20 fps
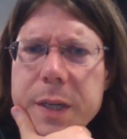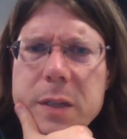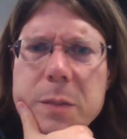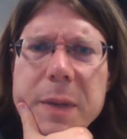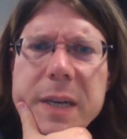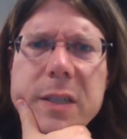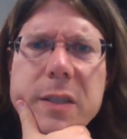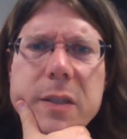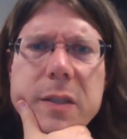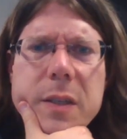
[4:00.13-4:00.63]
this
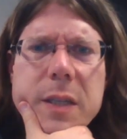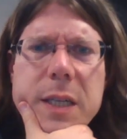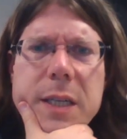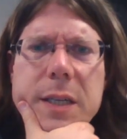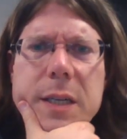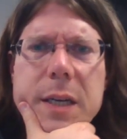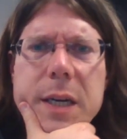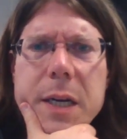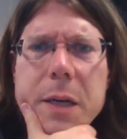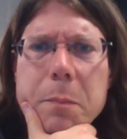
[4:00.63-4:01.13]
by
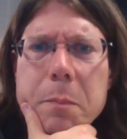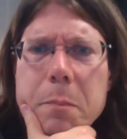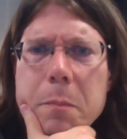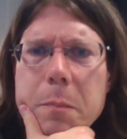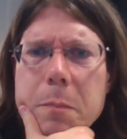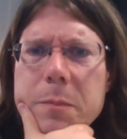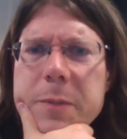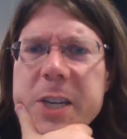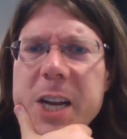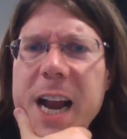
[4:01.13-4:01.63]
sending
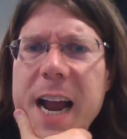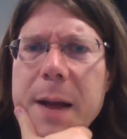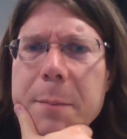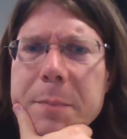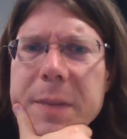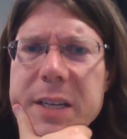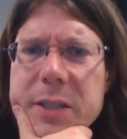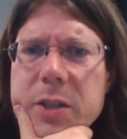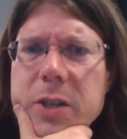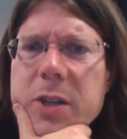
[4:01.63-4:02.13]
chat
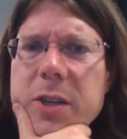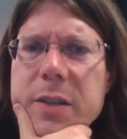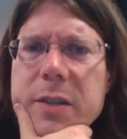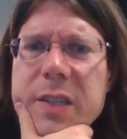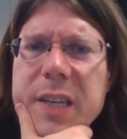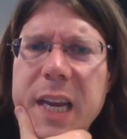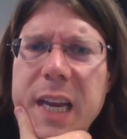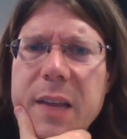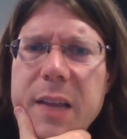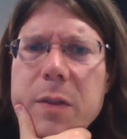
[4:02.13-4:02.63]

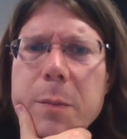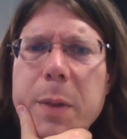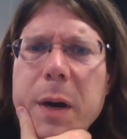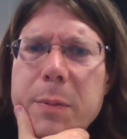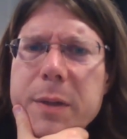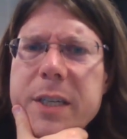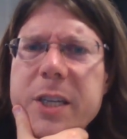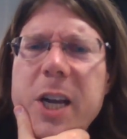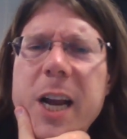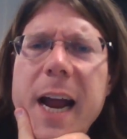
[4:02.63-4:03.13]
messages in the
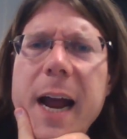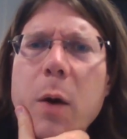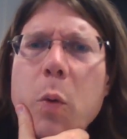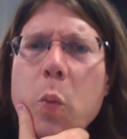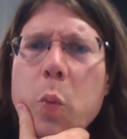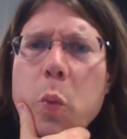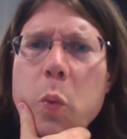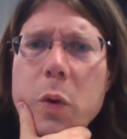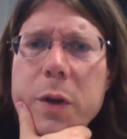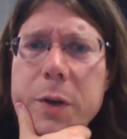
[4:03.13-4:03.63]
public chat
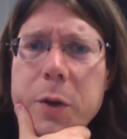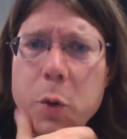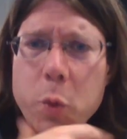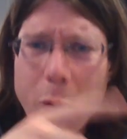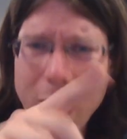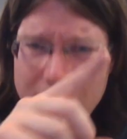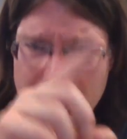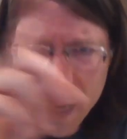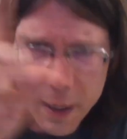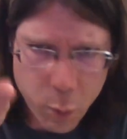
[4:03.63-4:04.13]

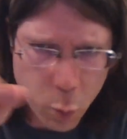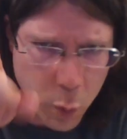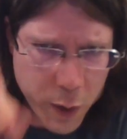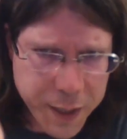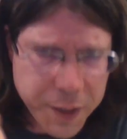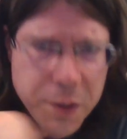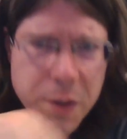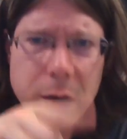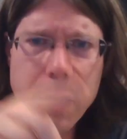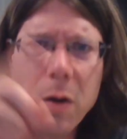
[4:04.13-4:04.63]
UI
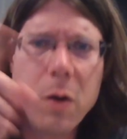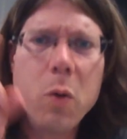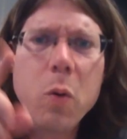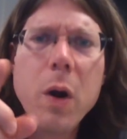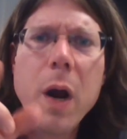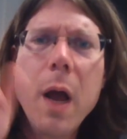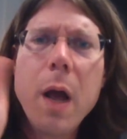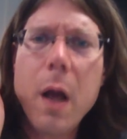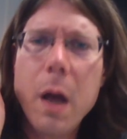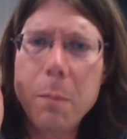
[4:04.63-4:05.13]

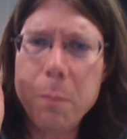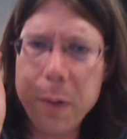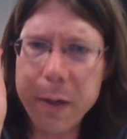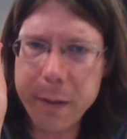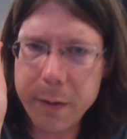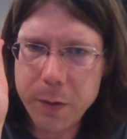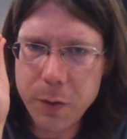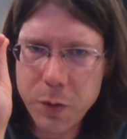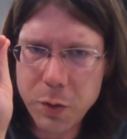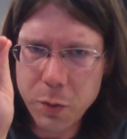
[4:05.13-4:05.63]
window,
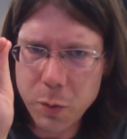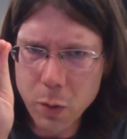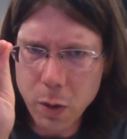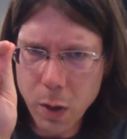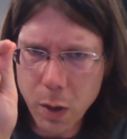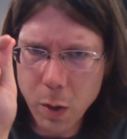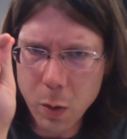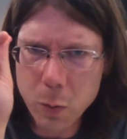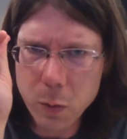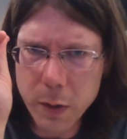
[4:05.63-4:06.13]
but to
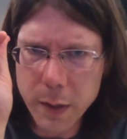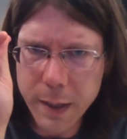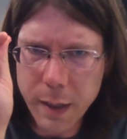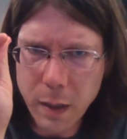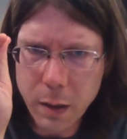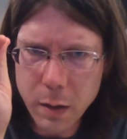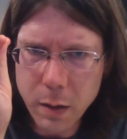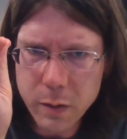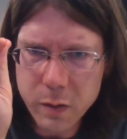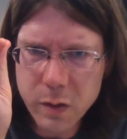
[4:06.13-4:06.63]

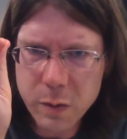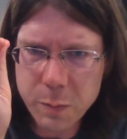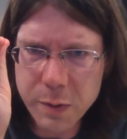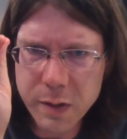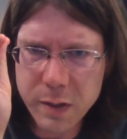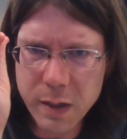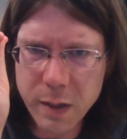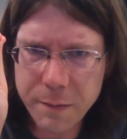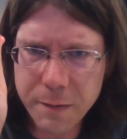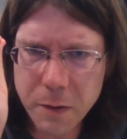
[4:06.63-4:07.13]
only
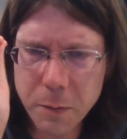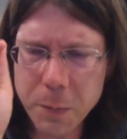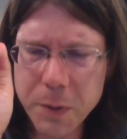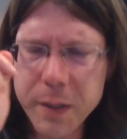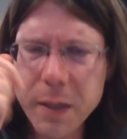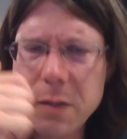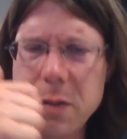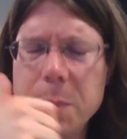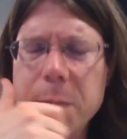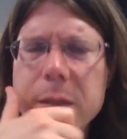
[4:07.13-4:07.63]
specific
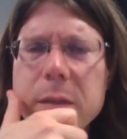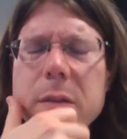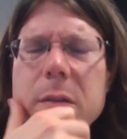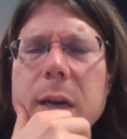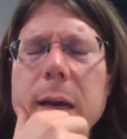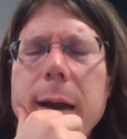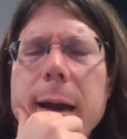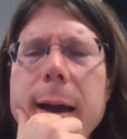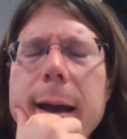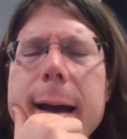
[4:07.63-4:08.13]
participants,
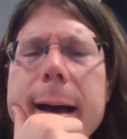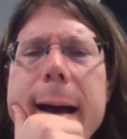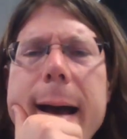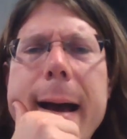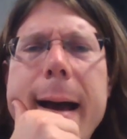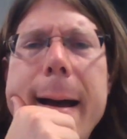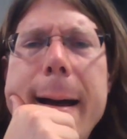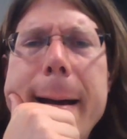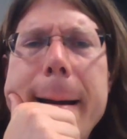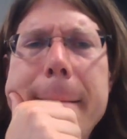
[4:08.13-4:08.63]

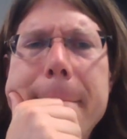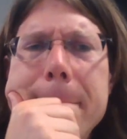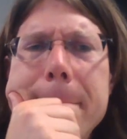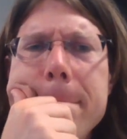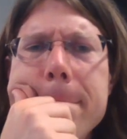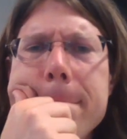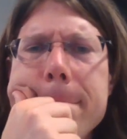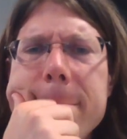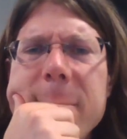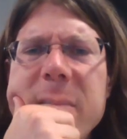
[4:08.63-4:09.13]

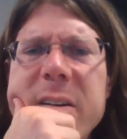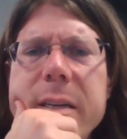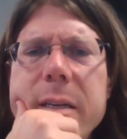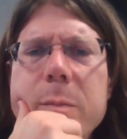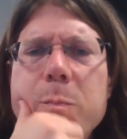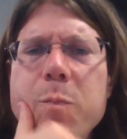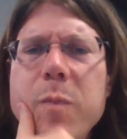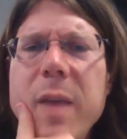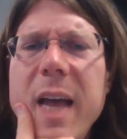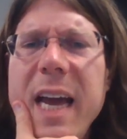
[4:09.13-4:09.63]

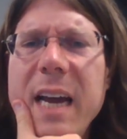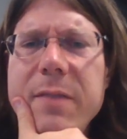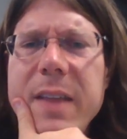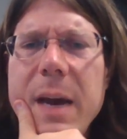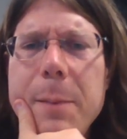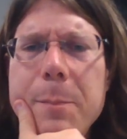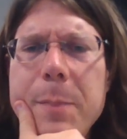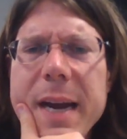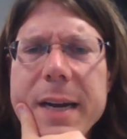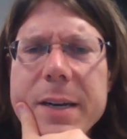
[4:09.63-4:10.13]
to have
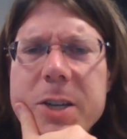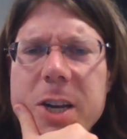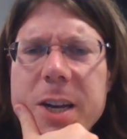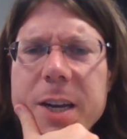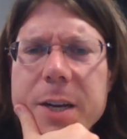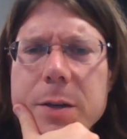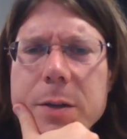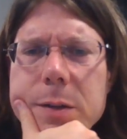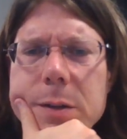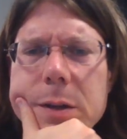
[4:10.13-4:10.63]
that back
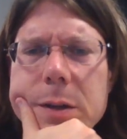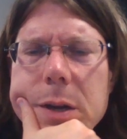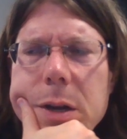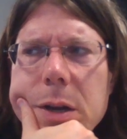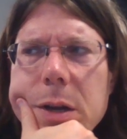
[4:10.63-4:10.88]
channel.